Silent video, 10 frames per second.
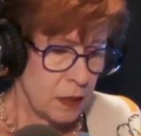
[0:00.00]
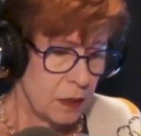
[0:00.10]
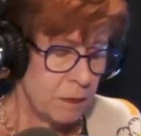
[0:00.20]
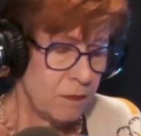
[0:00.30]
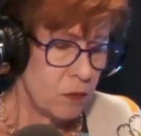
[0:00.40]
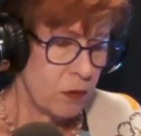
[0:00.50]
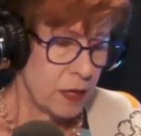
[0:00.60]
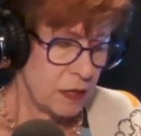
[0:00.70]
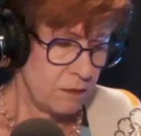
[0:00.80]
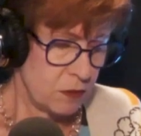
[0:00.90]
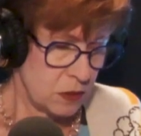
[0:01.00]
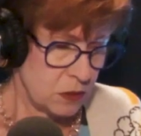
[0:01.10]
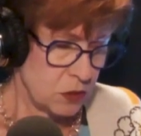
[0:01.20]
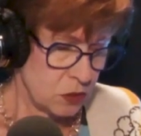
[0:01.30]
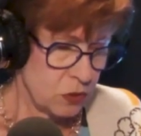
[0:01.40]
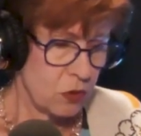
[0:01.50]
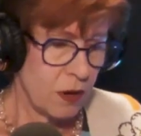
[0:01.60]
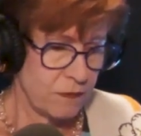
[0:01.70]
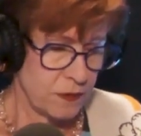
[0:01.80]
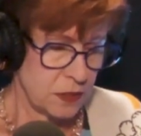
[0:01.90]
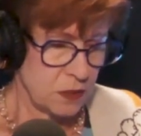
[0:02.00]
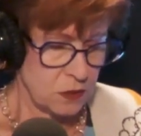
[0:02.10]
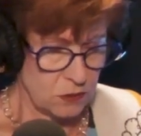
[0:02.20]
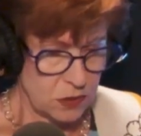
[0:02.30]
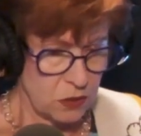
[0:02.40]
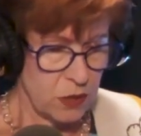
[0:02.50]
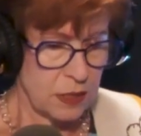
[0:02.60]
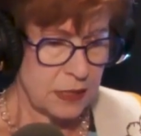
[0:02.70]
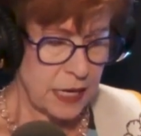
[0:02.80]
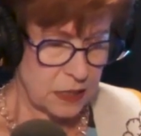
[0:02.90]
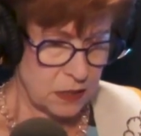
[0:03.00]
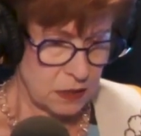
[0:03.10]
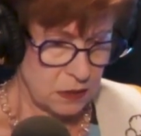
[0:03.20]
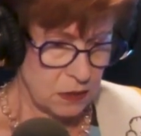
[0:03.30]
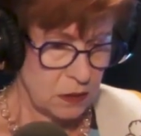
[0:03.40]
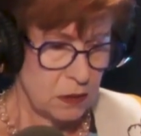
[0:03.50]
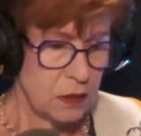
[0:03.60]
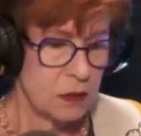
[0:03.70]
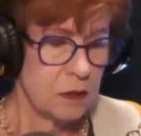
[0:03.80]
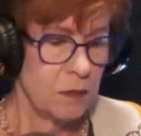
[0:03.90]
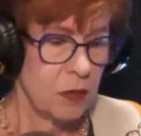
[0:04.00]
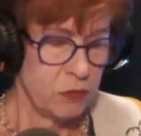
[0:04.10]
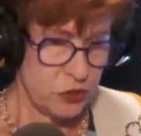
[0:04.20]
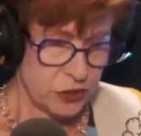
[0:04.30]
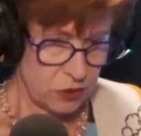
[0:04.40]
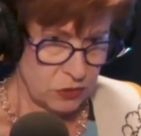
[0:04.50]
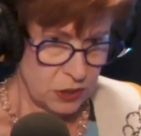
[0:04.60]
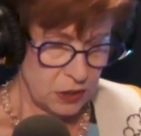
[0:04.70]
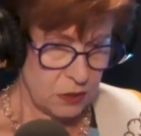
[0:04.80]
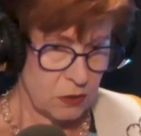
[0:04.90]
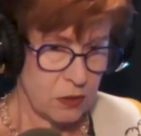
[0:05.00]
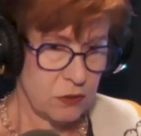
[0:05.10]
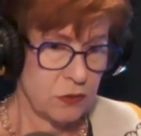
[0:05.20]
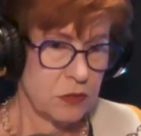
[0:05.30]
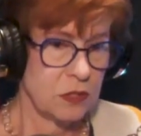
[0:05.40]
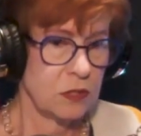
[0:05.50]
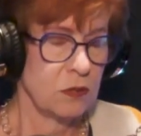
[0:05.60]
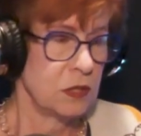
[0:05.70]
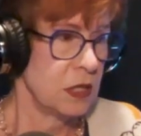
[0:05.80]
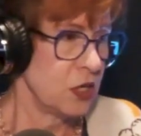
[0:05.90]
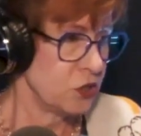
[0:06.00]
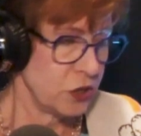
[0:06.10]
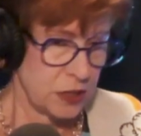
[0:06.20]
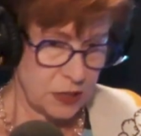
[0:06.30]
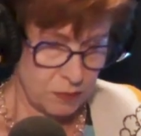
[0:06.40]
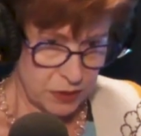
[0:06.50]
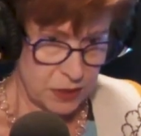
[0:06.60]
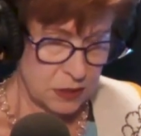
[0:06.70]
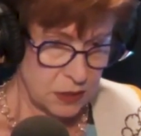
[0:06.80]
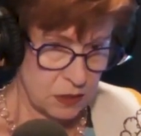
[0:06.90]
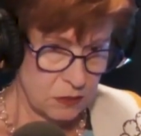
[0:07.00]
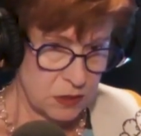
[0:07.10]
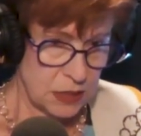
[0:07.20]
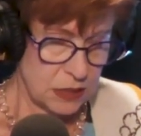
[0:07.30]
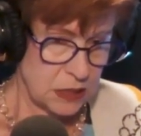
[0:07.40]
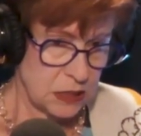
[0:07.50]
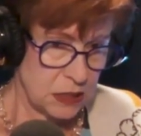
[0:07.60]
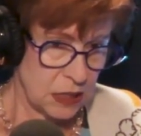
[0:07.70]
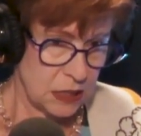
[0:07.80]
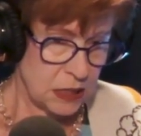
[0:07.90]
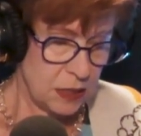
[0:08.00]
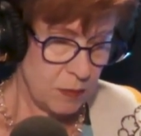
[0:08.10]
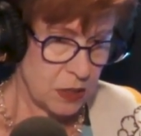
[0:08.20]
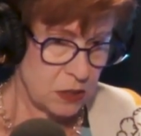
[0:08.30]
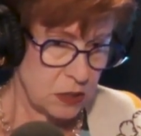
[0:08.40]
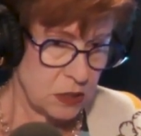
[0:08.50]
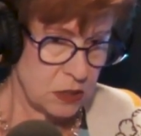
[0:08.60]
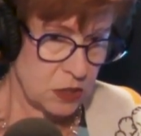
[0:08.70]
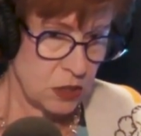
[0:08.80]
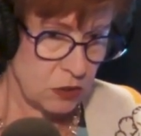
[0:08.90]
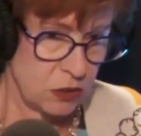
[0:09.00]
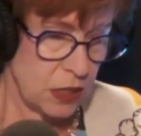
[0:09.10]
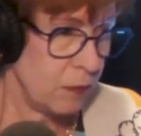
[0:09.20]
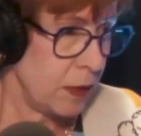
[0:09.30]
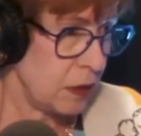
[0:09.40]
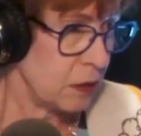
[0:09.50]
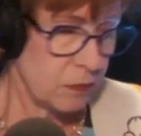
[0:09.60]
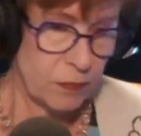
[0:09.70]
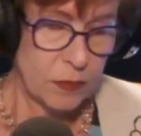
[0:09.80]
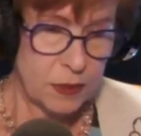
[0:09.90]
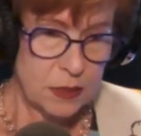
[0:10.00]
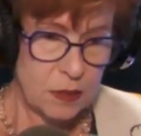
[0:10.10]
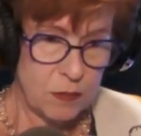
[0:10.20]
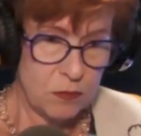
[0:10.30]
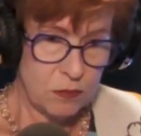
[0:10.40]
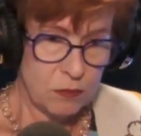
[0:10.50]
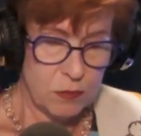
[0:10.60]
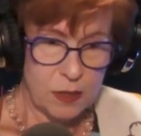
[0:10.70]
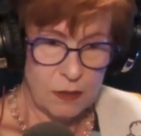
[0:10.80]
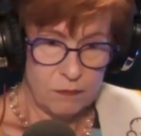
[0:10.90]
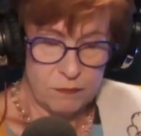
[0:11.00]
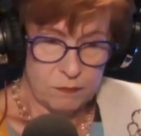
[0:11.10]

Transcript: before I even took office. As soon as I got elected, um, I reached out to the Auditors Association and said, "Please, you know, send a, a team in to, to, you know tell me, tell me what I've